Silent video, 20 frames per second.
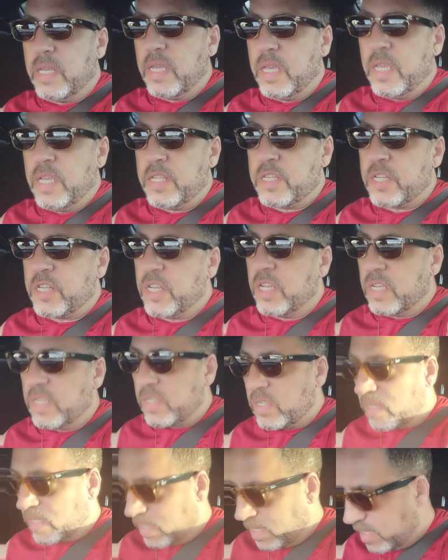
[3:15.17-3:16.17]
it's
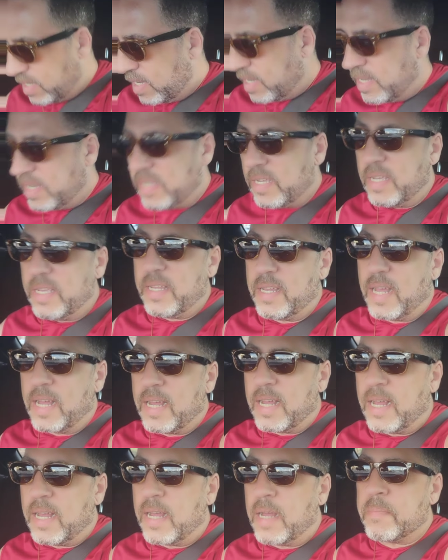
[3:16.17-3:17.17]
just,
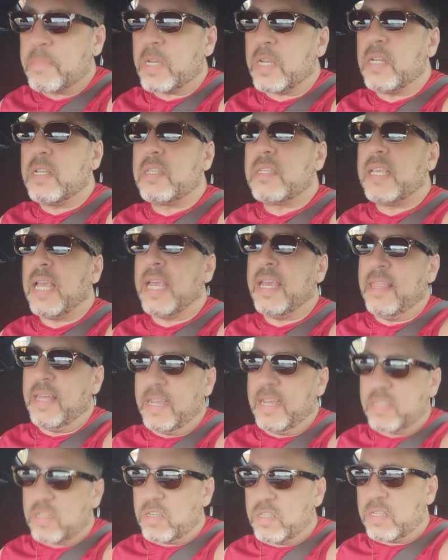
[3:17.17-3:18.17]
I'm gonna say
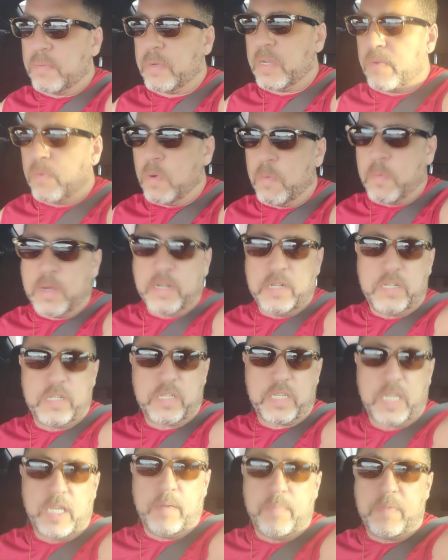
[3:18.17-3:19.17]
this because I'm gonna want to
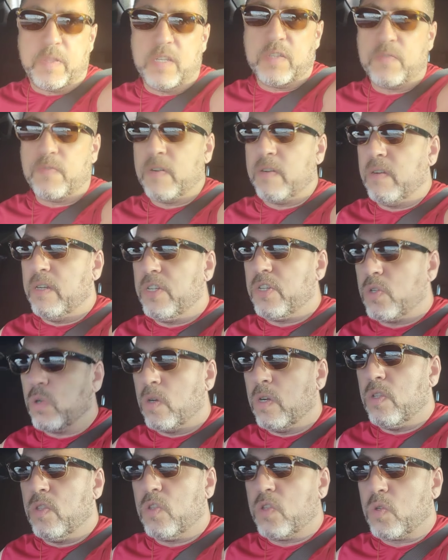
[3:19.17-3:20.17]
just keep this very
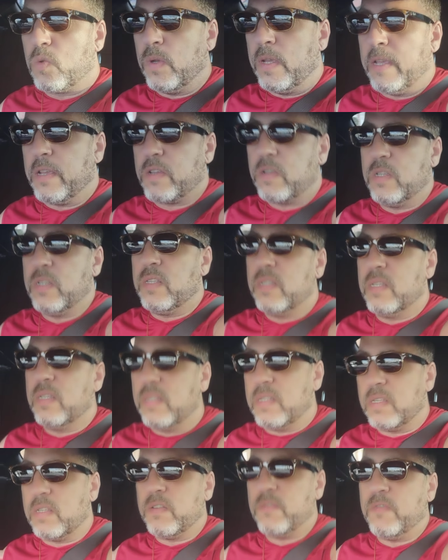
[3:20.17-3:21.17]
short and sweet because
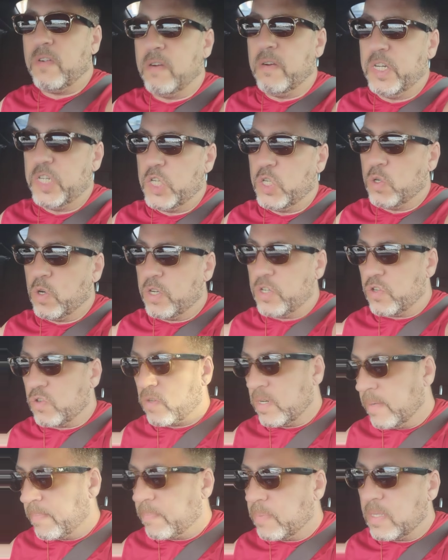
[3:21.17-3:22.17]
it's a very short trip.